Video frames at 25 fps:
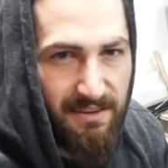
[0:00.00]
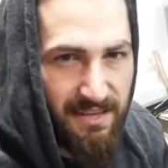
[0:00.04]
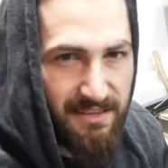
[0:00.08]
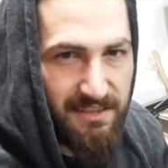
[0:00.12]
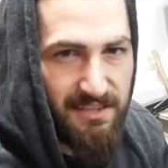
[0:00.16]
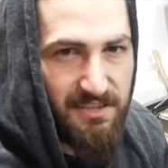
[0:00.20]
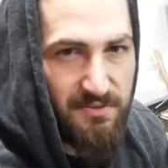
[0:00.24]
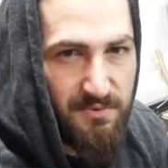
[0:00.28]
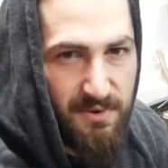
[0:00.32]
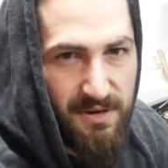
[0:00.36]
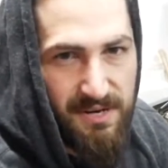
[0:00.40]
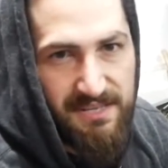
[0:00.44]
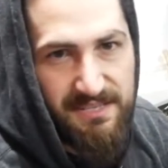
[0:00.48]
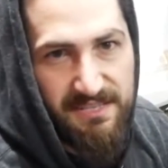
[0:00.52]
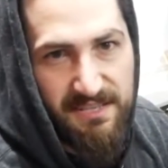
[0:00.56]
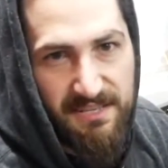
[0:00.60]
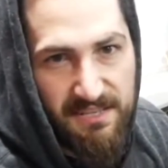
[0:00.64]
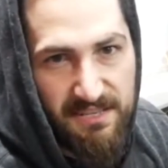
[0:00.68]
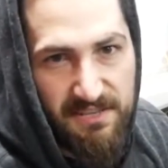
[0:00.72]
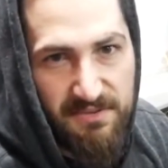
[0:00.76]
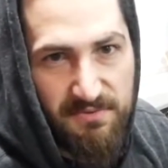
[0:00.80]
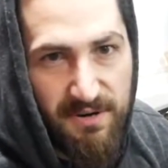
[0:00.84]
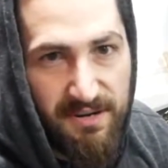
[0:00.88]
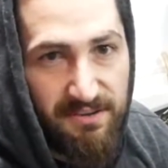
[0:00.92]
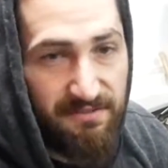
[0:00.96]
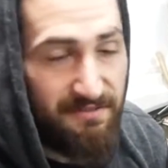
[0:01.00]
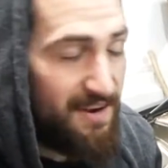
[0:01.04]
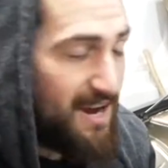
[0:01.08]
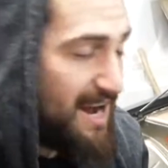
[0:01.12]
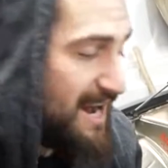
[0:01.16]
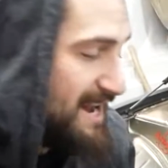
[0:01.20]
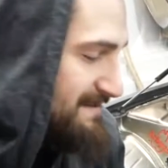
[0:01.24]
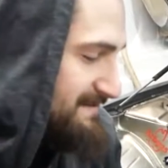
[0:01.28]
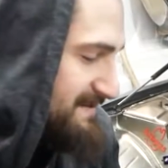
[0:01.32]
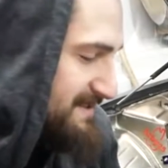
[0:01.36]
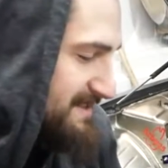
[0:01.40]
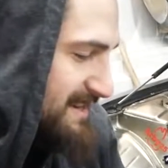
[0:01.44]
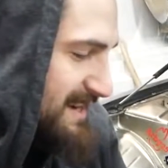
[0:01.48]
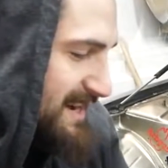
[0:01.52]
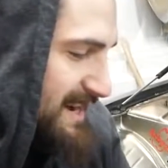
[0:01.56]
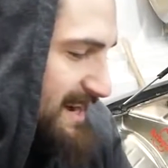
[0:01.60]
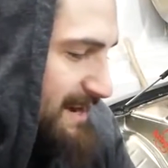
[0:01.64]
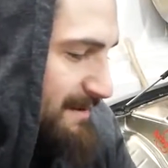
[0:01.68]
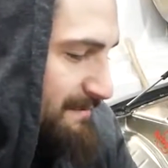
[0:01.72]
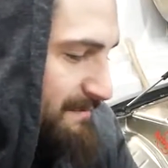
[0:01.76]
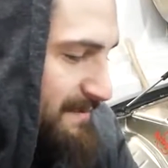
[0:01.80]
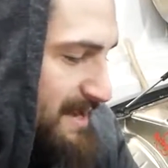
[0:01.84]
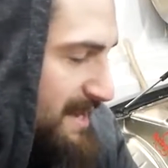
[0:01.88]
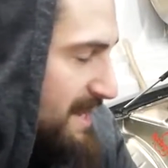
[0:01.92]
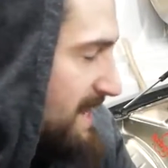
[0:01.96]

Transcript: like the 20s and the 25s.